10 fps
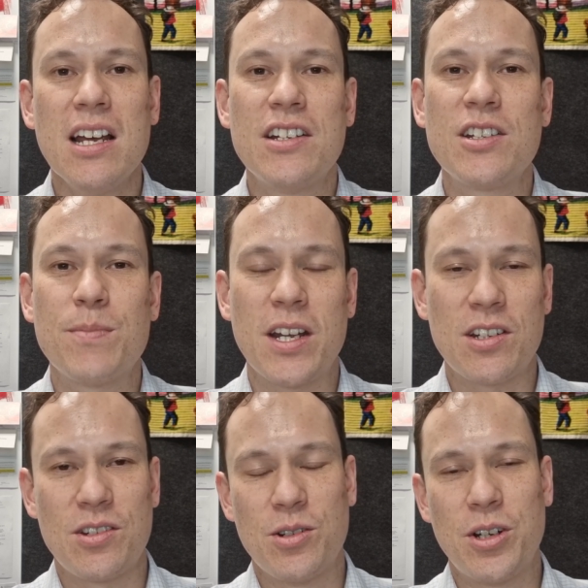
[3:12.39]
Just make
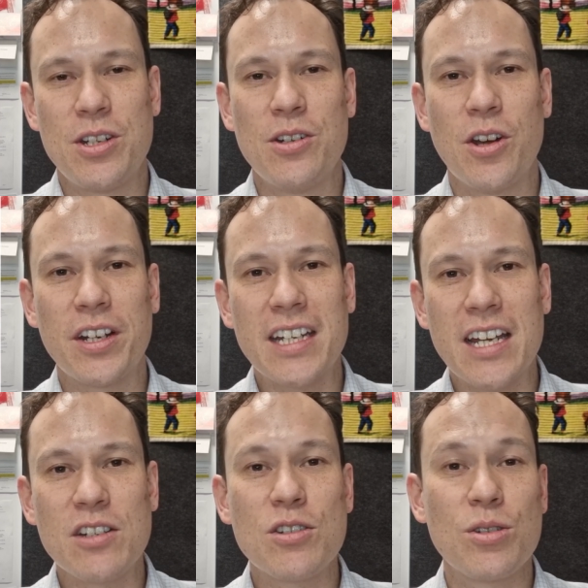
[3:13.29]
sure you don't
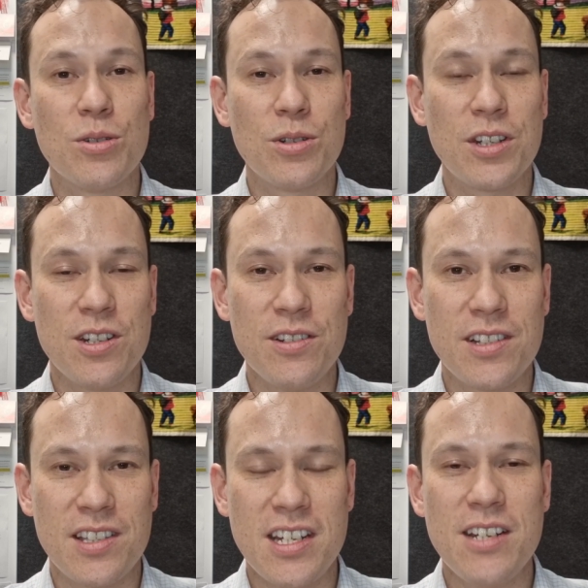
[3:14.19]
get too
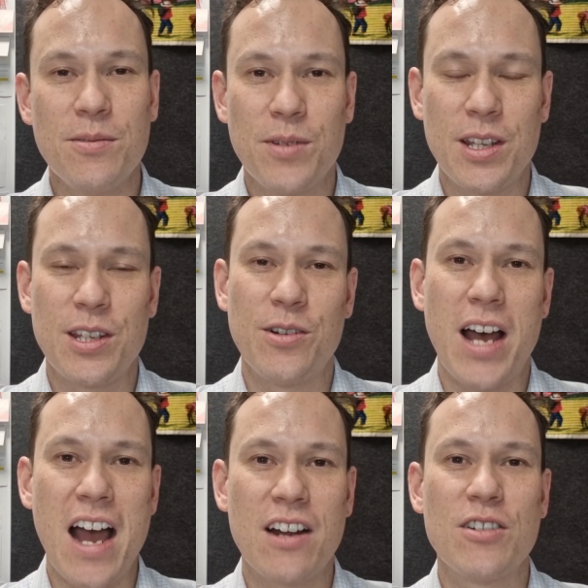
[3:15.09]
cutesy with your
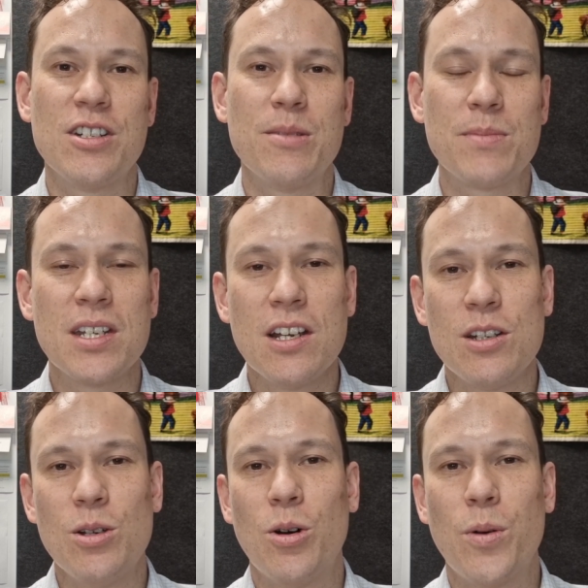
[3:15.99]
acronyms.
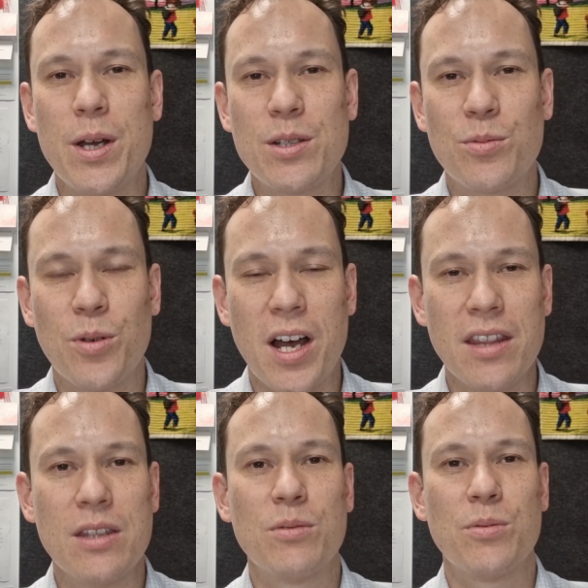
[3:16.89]
You always
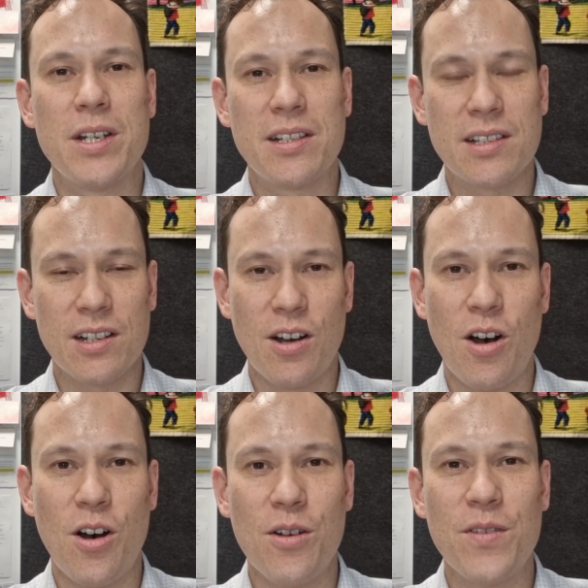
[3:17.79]
run the risk
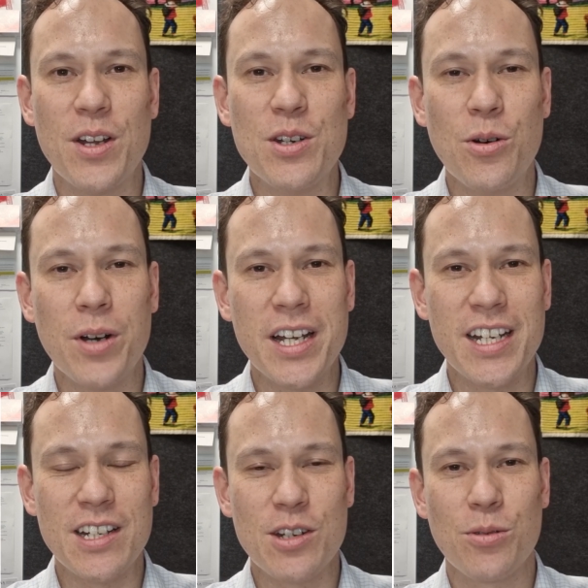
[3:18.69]
of
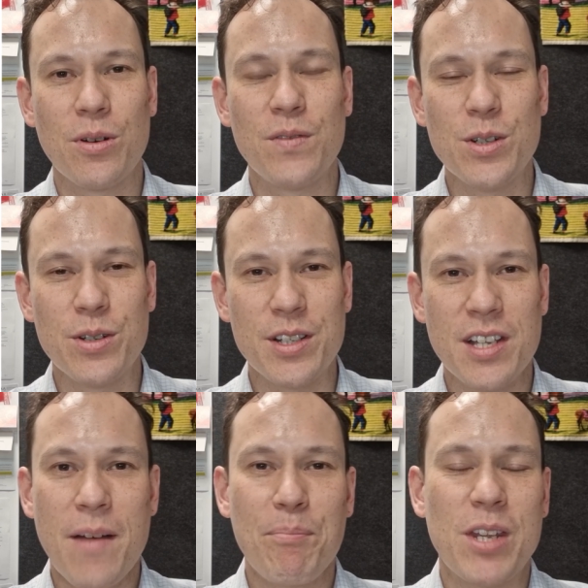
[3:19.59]
annoying your reviewers
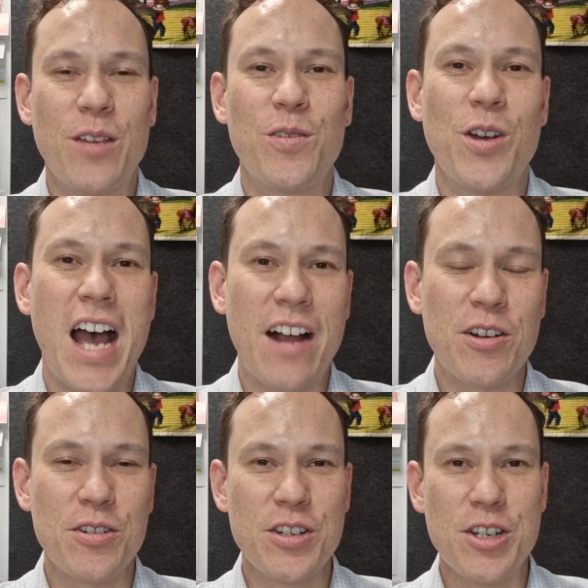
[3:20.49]
if your
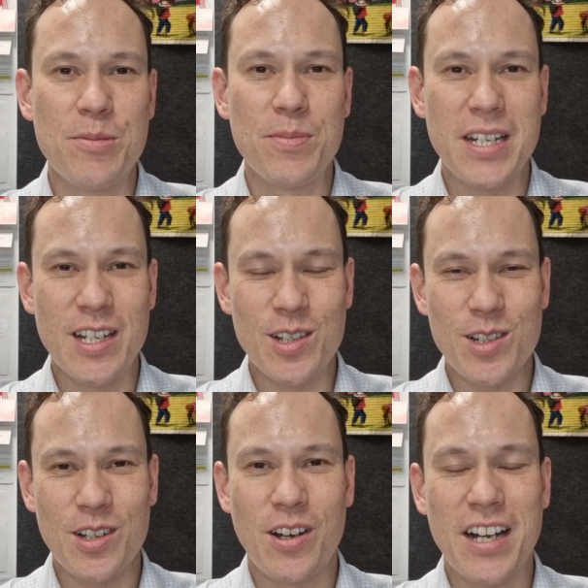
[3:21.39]
acronym
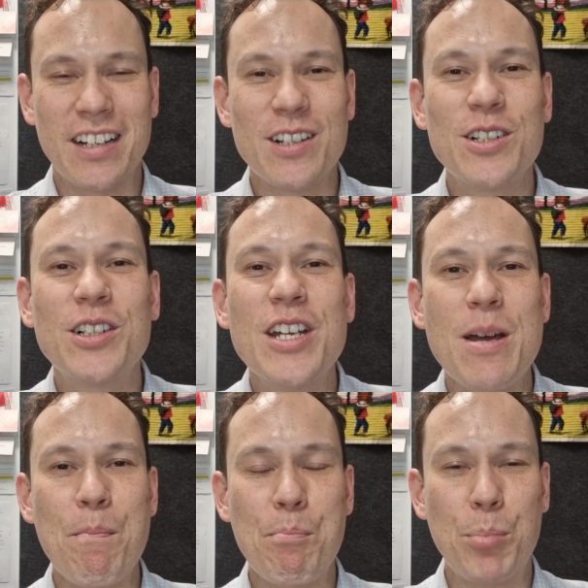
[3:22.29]
is like a
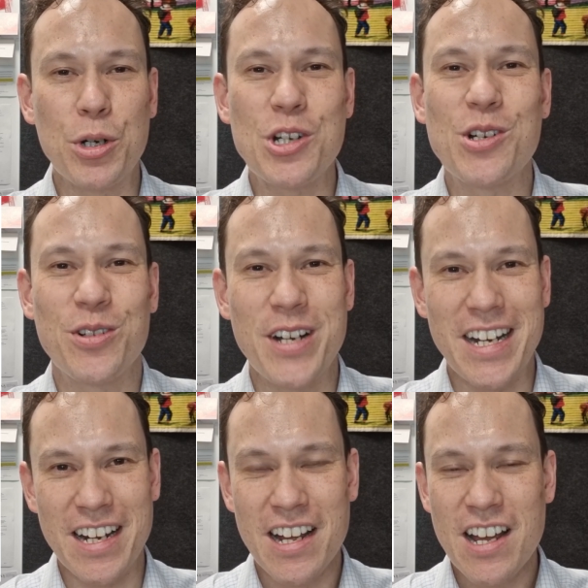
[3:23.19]
clear
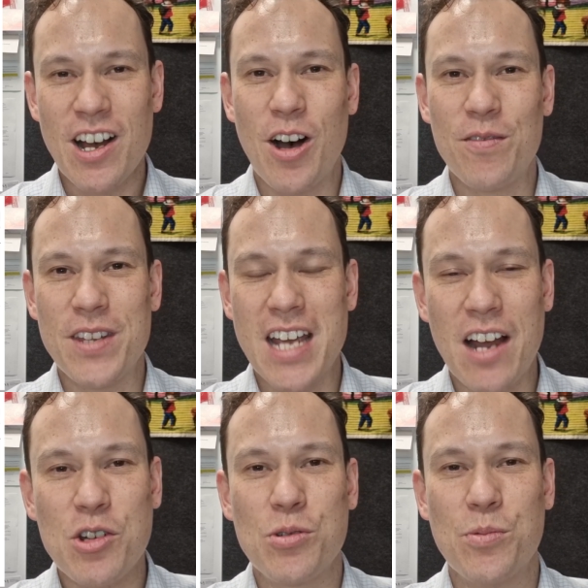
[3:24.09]
butchering of the
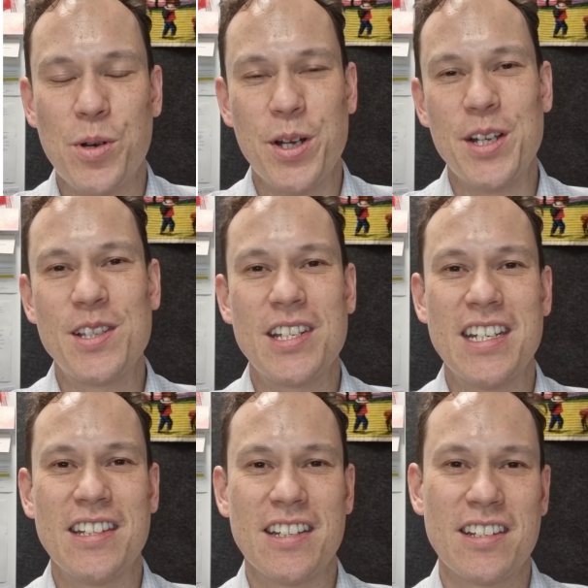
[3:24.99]
actual words
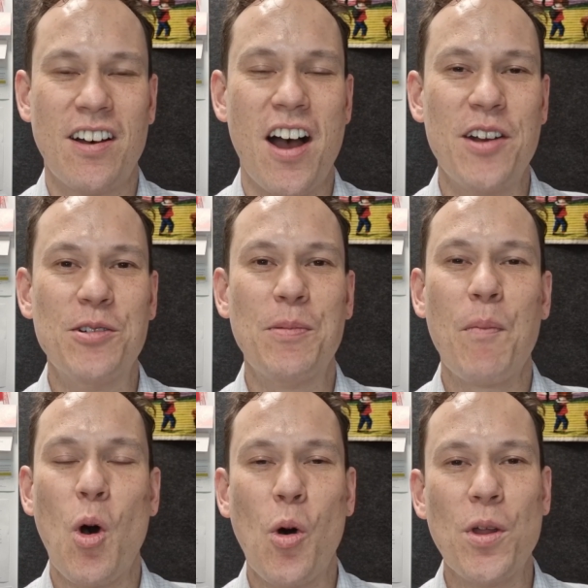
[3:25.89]
in the title
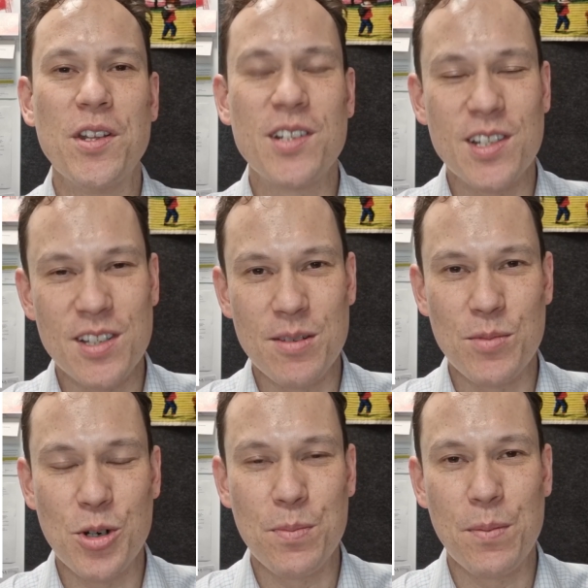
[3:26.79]
or the system
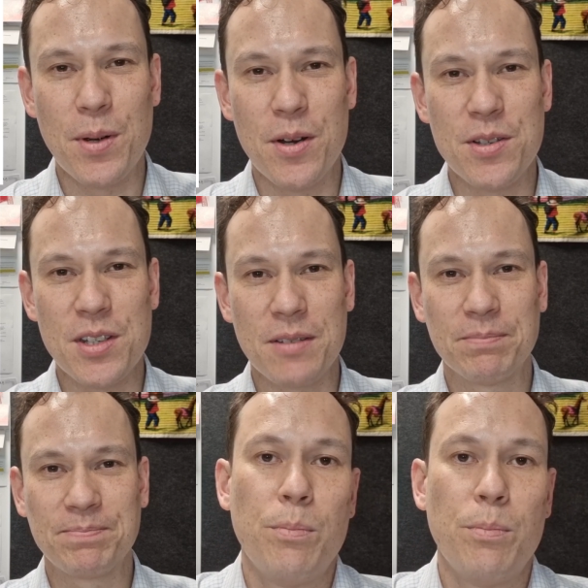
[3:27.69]
you're proposing.